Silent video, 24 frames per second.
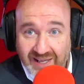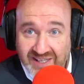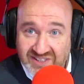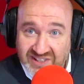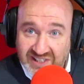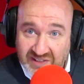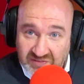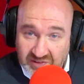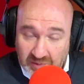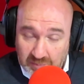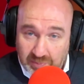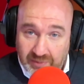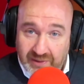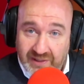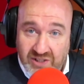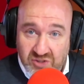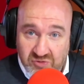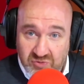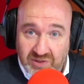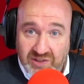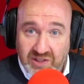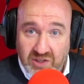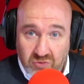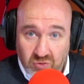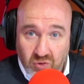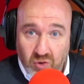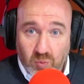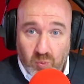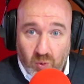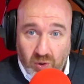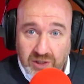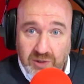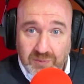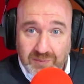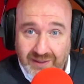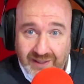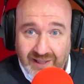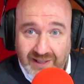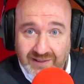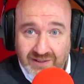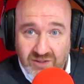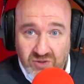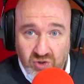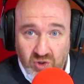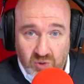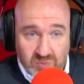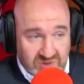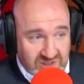and see if the players really do want him to get
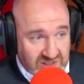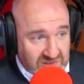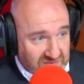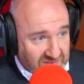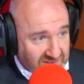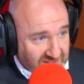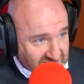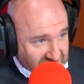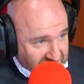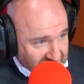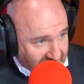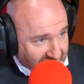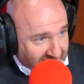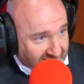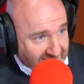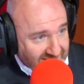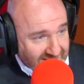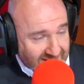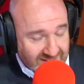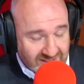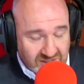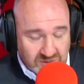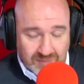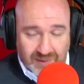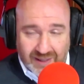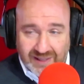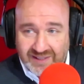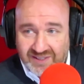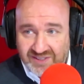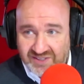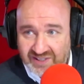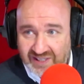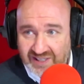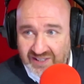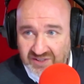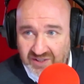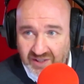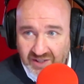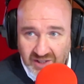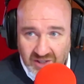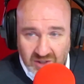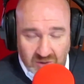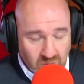the job. See if there is that in there, as Barry says.